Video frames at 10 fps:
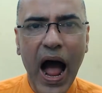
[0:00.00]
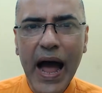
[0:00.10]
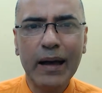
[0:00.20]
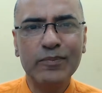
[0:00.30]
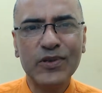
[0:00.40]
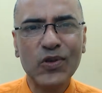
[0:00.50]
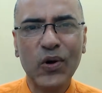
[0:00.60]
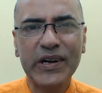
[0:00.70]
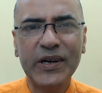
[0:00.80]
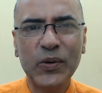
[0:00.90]
I am
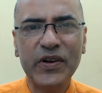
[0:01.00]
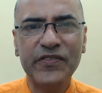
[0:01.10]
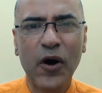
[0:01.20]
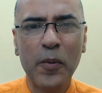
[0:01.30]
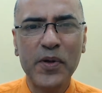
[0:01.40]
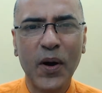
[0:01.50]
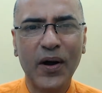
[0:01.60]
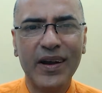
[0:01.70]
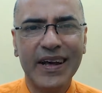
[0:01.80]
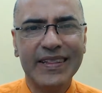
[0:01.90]
sorry to inform y'all